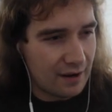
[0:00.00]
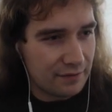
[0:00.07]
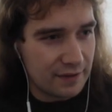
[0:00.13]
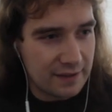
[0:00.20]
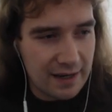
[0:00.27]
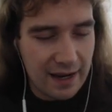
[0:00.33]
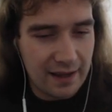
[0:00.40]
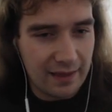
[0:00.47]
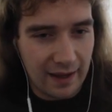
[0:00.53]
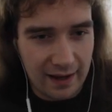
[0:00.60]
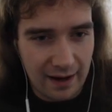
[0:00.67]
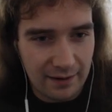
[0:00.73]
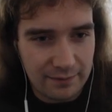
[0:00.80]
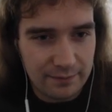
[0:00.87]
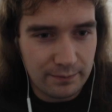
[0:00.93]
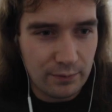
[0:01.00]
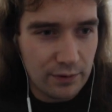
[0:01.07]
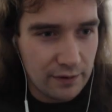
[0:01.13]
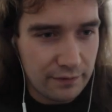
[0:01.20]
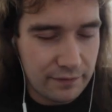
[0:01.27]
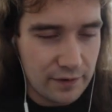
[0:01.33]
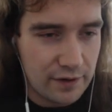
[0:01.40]
off the day, like, I've won
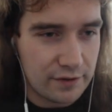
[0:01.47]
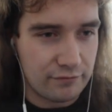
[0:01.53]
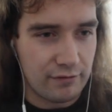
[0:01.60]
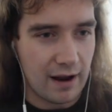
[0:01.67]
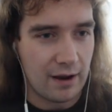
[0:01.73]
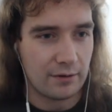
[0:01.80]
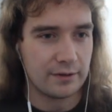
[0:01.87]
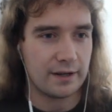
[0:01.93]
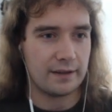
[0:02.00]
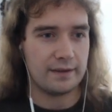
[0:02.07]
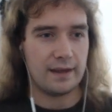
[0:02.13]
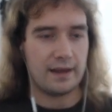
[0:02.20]
the first round, and